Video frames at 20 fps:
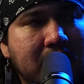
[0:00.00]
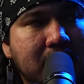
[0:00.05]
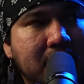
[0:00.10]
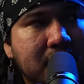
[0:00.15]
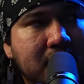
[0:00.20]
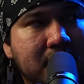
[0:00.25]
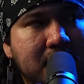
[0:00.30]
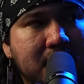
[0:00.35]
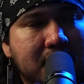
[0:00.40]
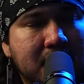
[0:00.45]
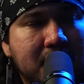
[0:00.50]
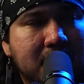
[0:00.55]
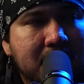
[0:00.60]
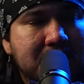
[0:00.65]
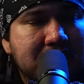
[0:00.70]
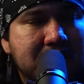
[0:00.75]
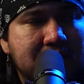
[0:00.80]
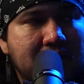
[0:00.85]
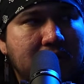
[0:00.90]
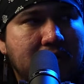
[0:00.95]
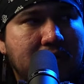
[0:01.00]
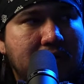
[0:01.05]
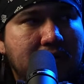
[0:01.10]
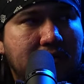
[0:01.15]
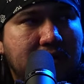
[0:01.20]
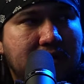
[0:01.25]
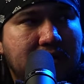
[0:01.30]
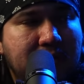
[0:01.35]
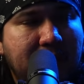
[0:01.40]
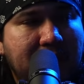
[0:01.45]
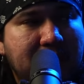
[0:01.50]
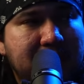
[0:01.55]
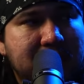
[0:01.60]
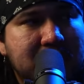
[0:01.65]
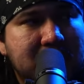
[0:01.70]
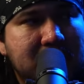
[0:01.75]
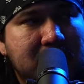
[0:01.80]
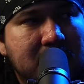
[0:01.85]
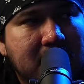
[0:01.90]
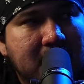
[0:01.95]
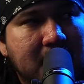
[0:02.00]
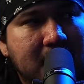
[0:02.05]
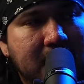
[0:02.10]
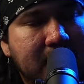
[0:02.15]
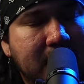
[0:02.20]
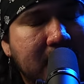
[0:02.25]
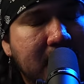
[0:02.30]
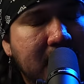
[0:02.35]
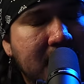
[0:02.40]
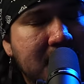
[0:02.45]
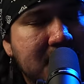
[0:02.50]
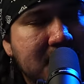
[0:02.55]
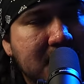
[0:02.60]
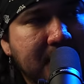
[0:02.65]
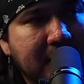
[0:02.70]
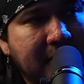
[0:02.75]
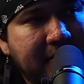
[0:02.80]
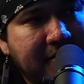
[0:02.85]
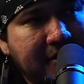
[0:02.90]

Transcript: down the snow and the mountain and everything. I said my